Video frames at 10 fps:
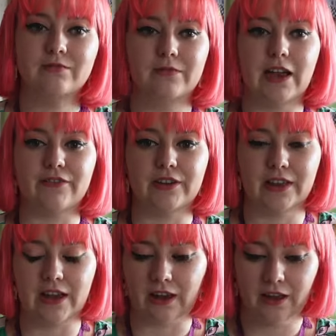
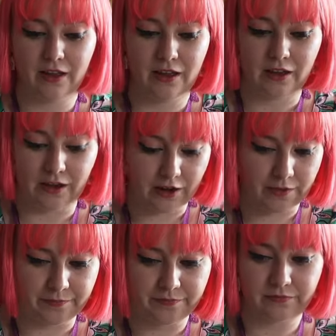everything.
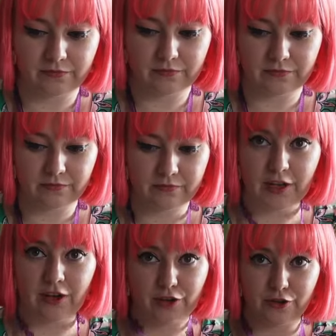A
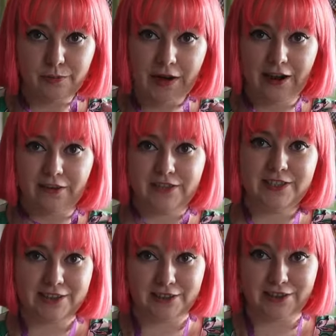good pair of
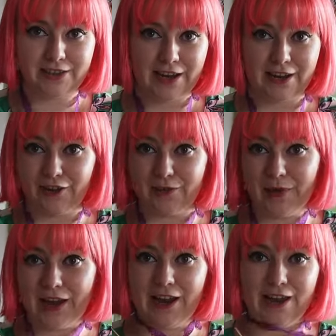scissors and a good
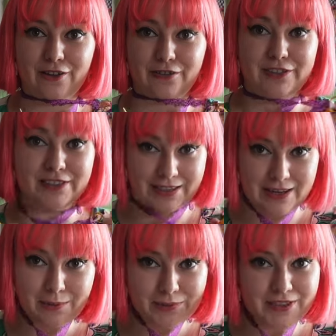pair of
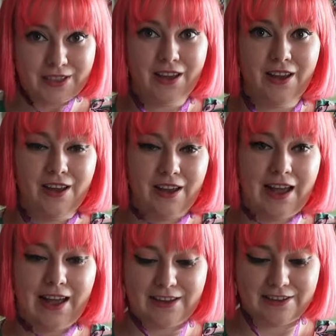snips.
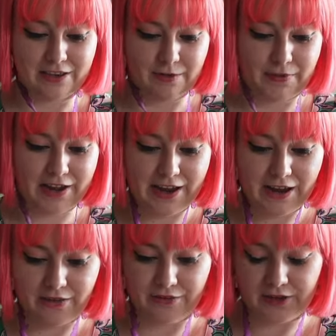And
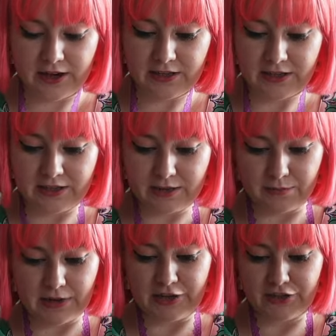my friend
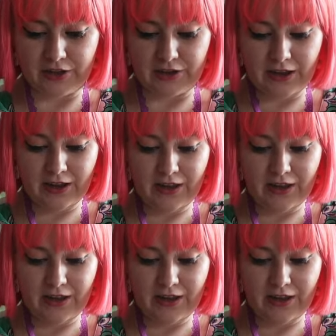mentioned